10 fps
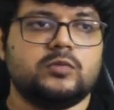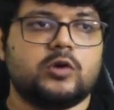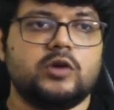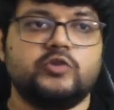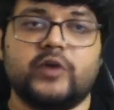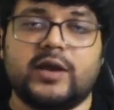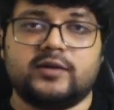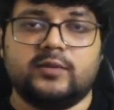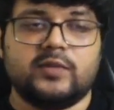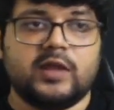contract
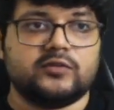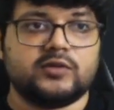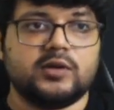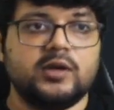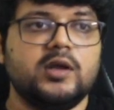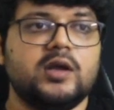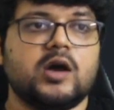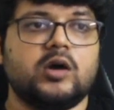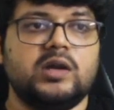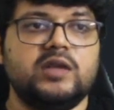as a,
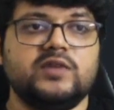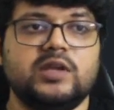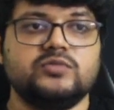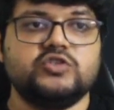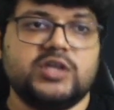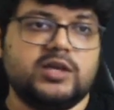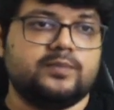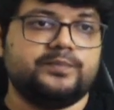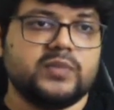our EVM chain.